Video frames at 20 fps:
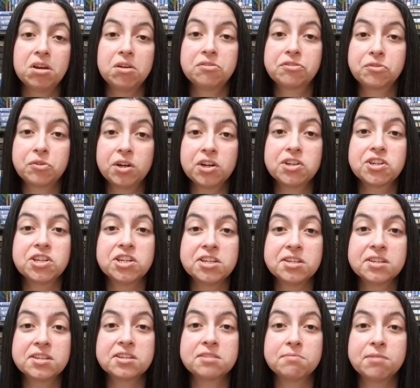I was crushing
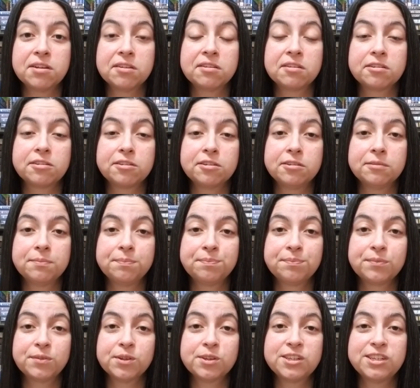it this month, so
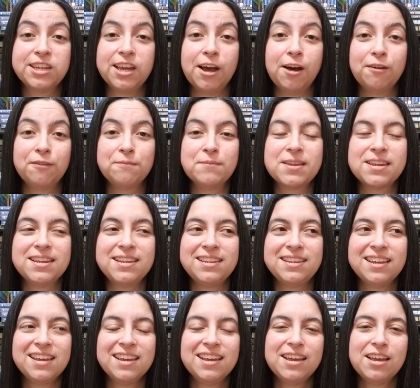we'll see how
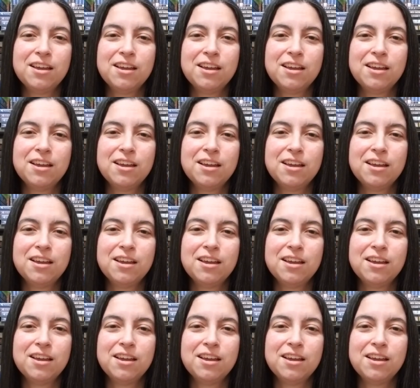many